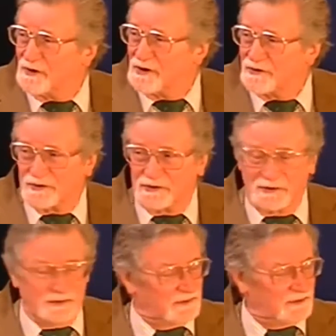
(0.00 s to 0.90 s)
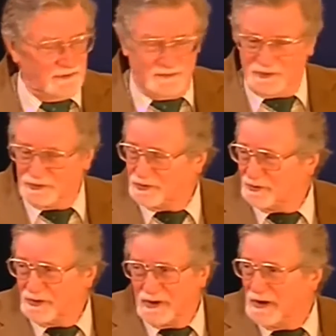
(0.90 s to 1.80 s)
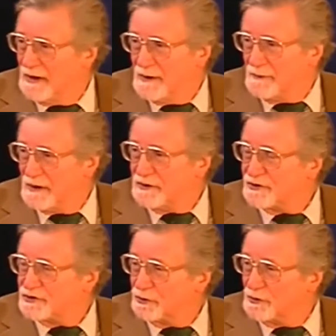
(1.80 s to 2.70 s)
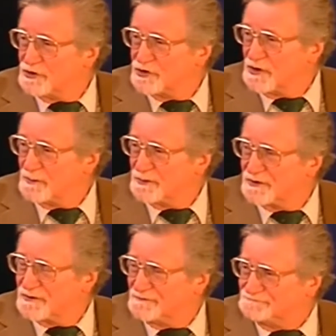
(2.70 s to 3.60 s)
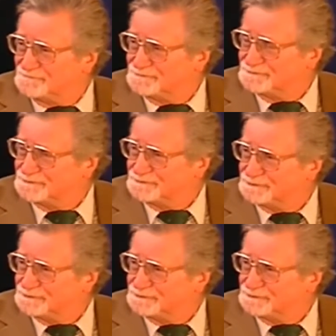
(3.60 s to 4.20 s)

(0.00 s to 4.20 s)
room fires are notorious. But you see, some of